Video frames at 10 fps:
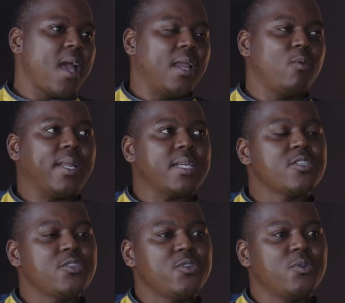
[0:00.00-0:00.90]
And what I
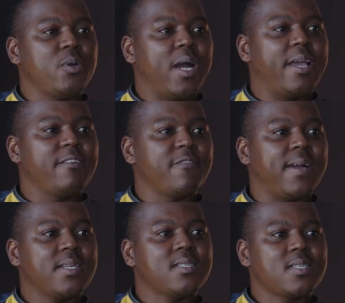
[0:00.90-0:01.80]
do, mm. I
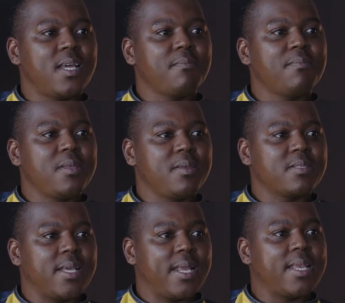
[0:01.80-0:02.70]
invite 10,
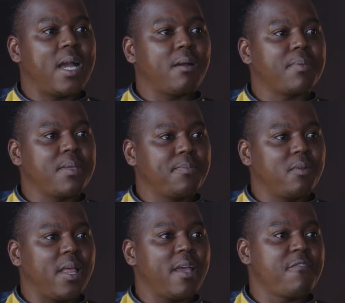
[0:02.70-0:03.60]
10 young
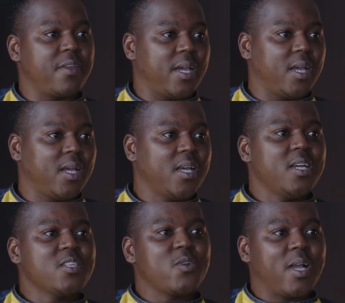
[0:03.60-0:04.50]
people every year
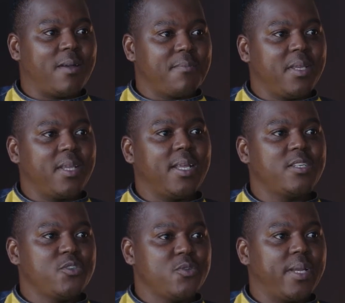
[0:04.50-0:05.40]
to come in
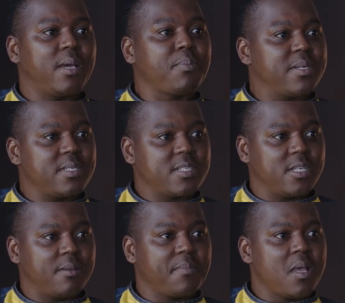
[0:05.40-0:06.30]
and do an
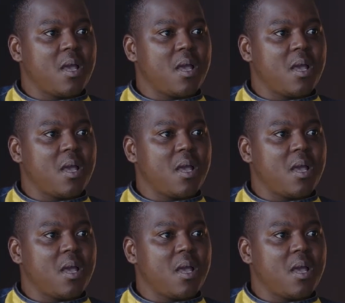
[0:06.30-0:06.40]
apprenticeship.